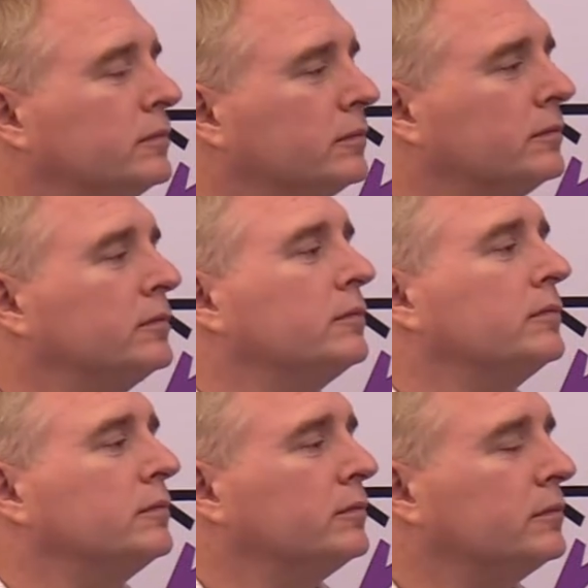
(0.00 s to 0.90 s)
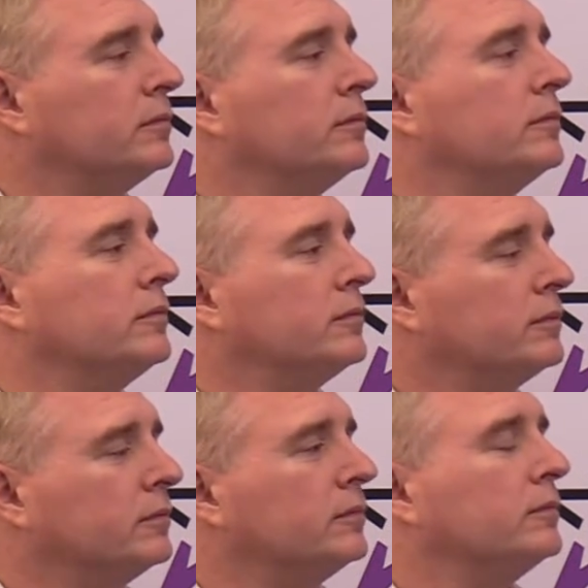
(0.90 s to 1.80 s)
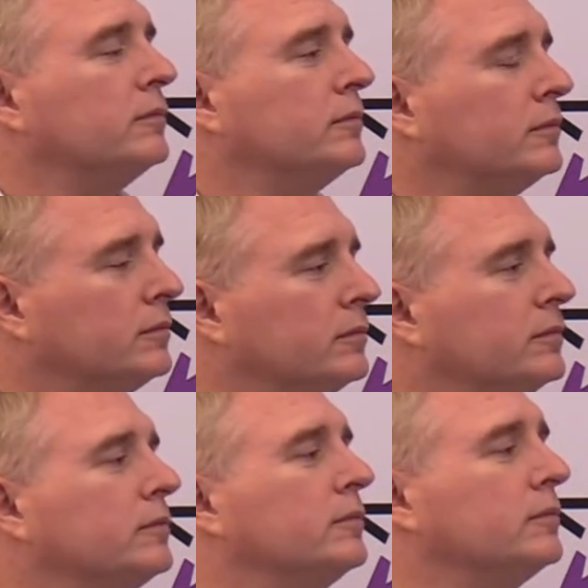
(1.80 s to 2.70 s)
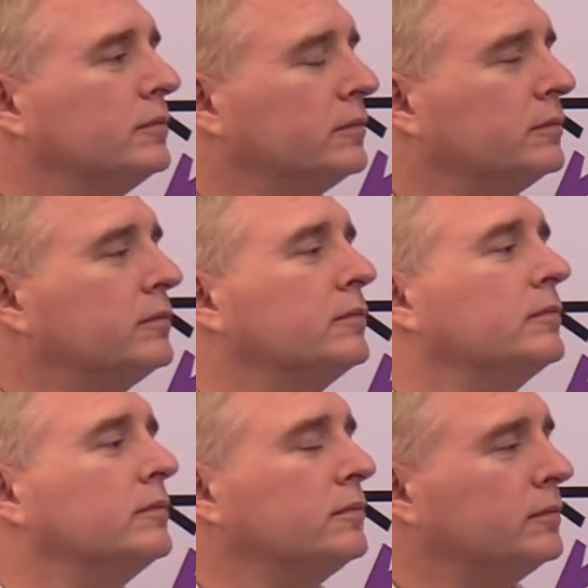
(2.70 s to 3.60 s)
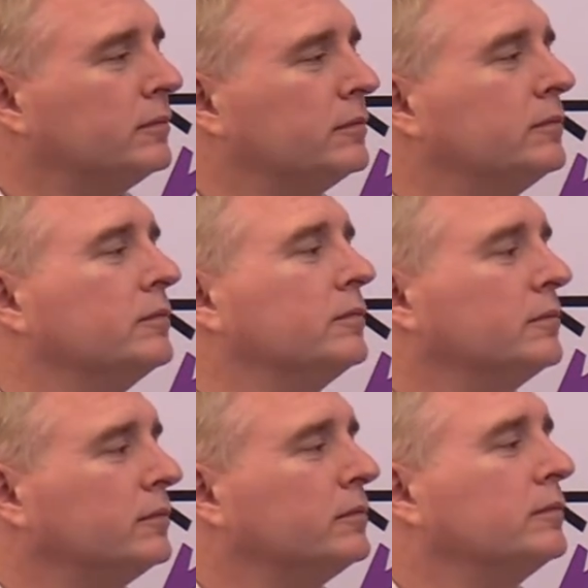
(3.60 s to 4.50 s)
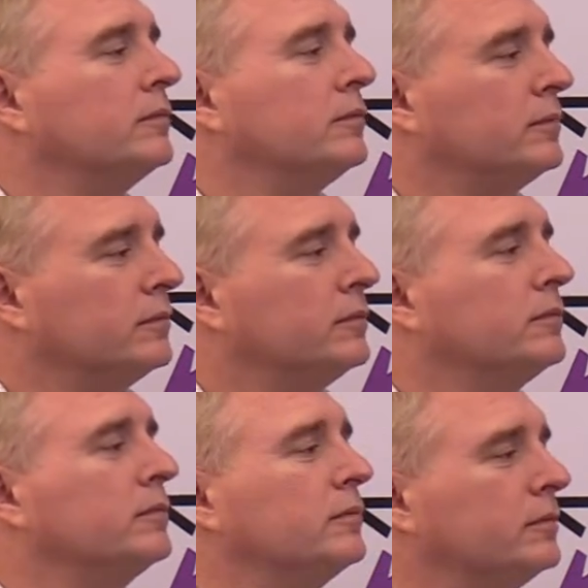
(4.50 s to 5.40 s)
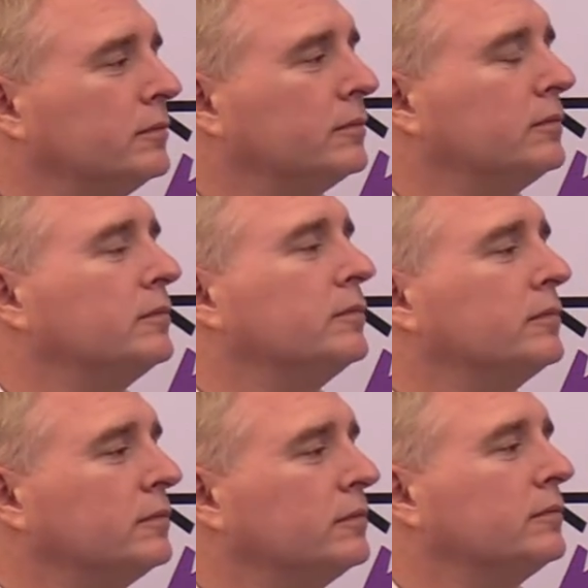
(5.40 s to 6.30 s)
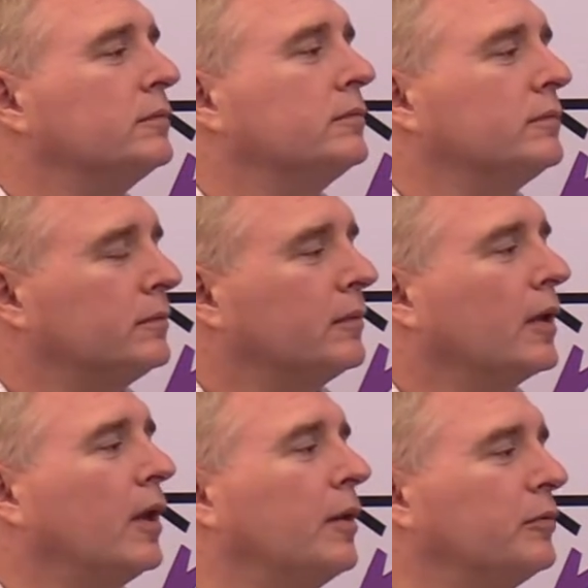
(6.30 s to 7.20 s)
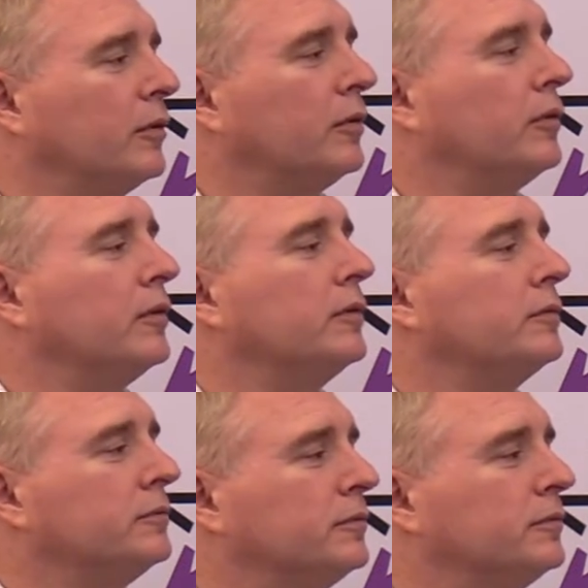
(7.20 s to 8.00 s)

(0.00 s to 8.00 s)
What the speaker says: No words are spoken by the person on screen.